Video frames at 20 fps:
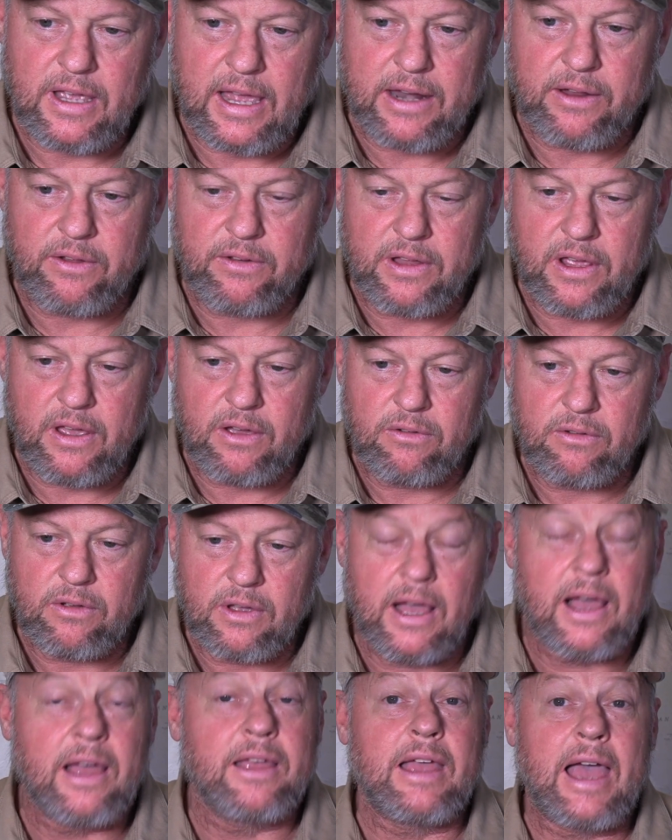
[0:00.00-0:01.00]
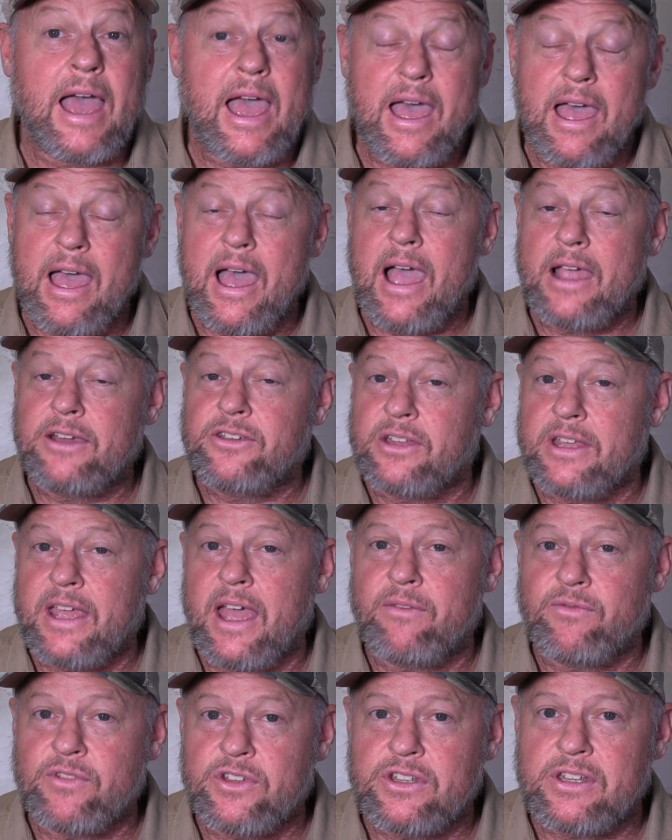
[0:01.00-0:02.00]
I don't know. I actually
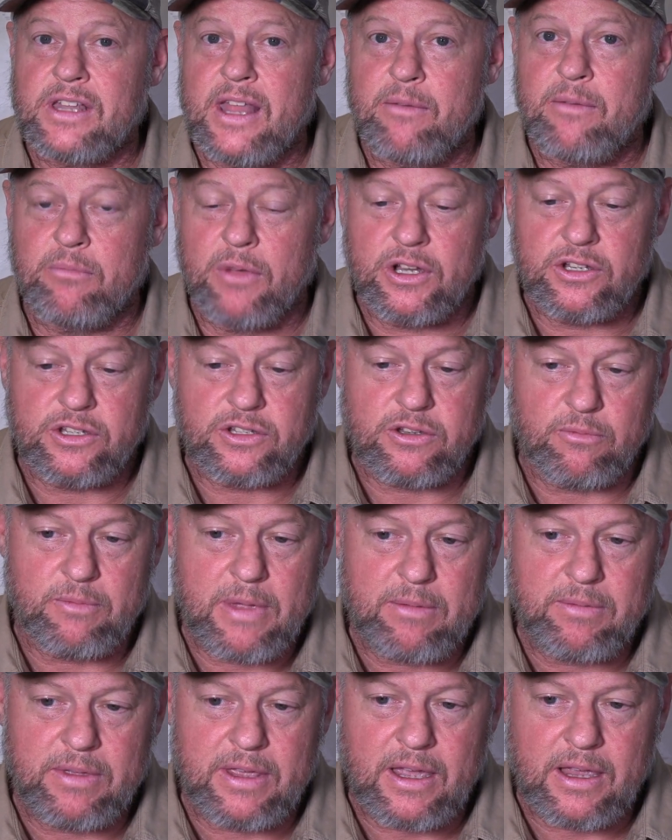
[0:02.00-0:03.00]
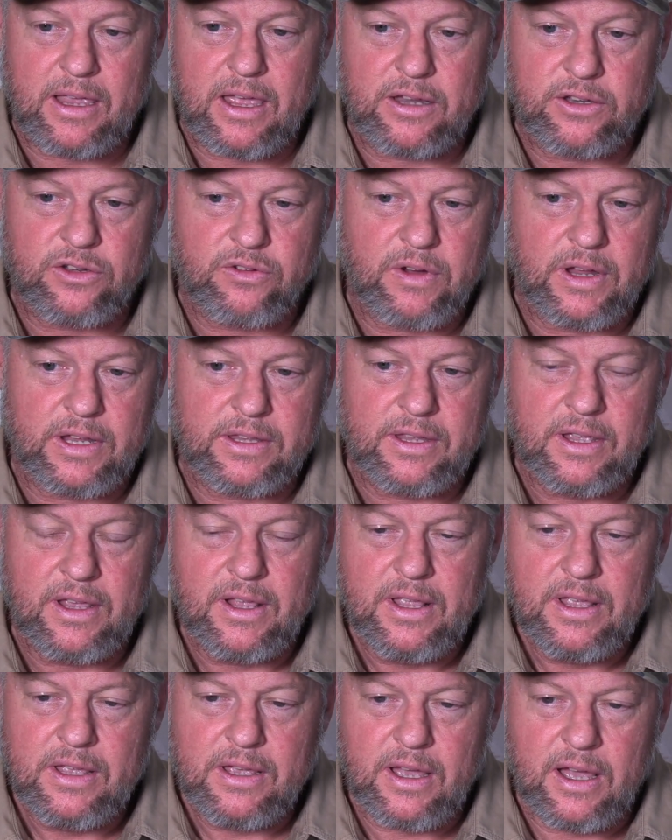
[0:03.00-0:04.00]
haven't slept much, so maybe I got tricked.
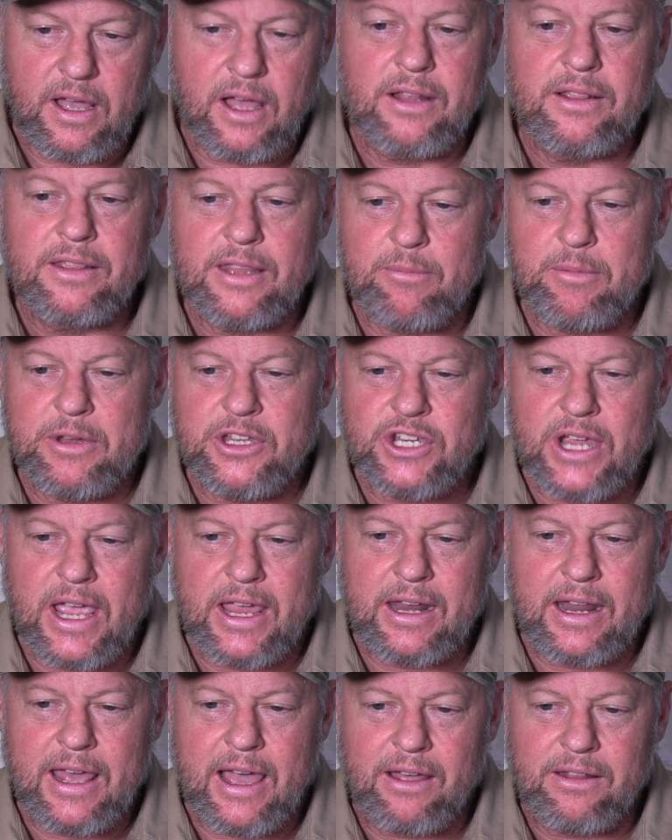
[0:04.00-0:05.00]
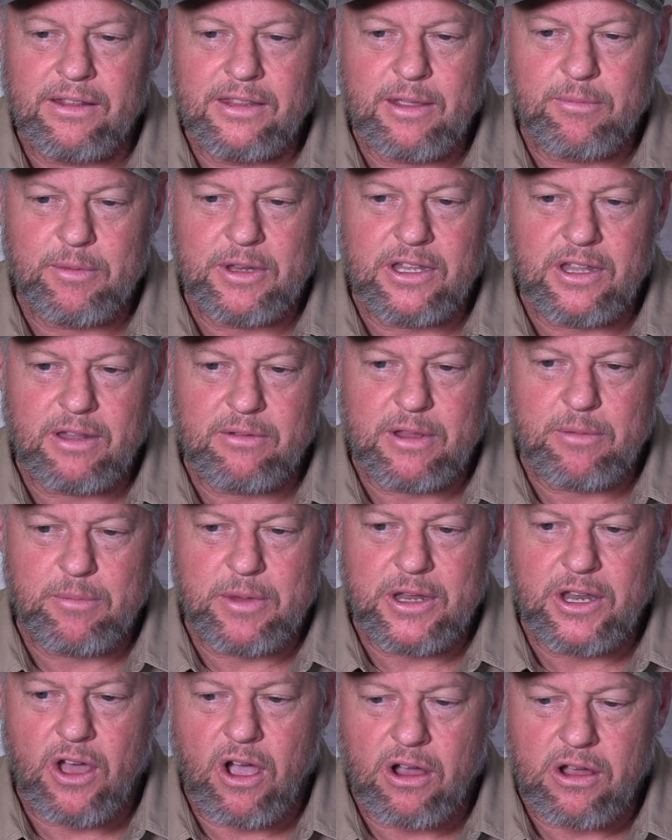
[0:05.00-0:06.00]
Let me check it out. Let me
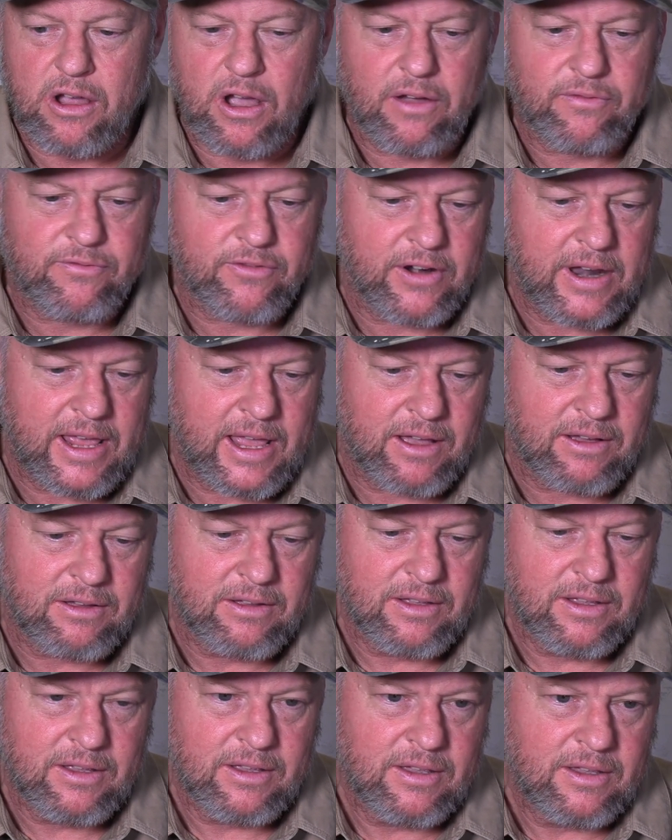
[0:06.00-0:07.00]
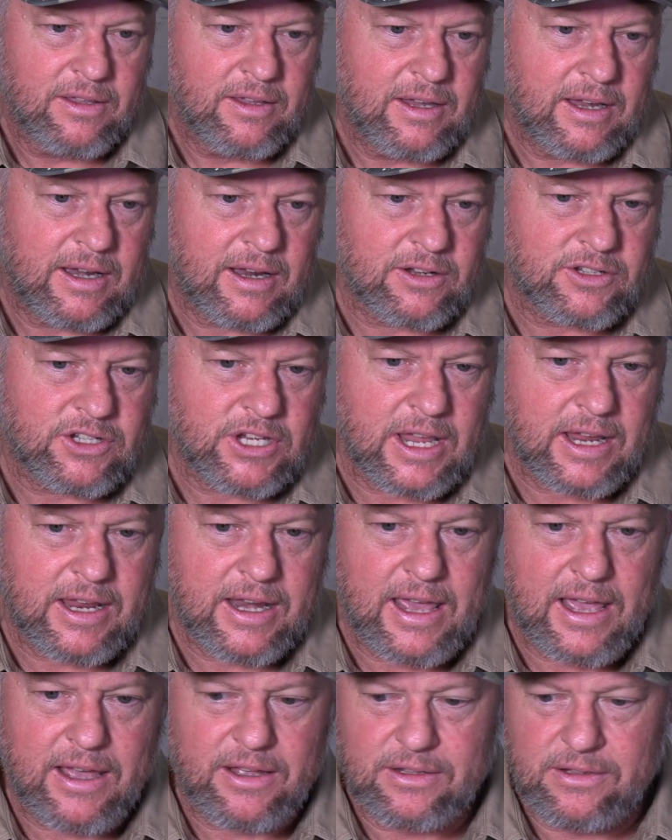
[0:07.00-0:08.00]
knock off for now, and I'll check it
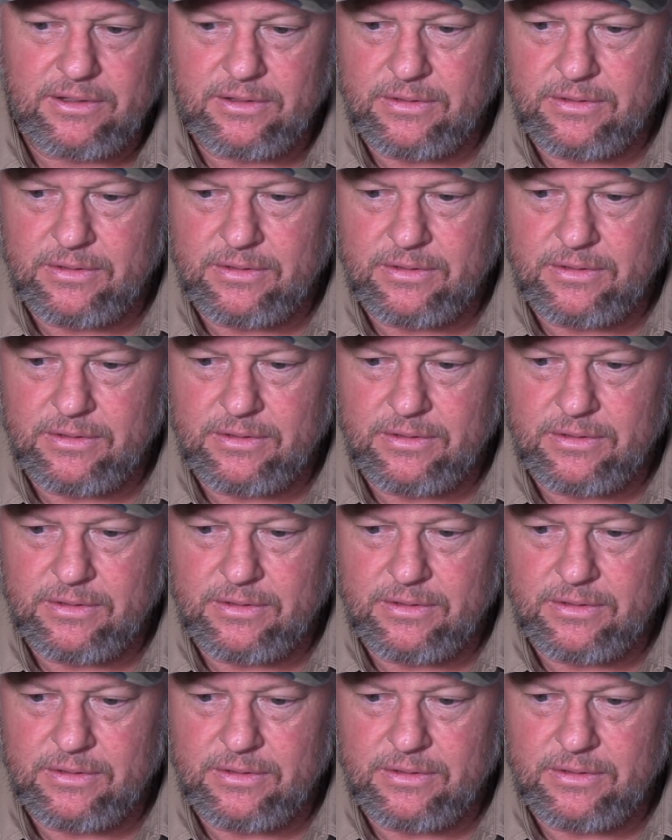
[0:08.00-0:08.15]
out.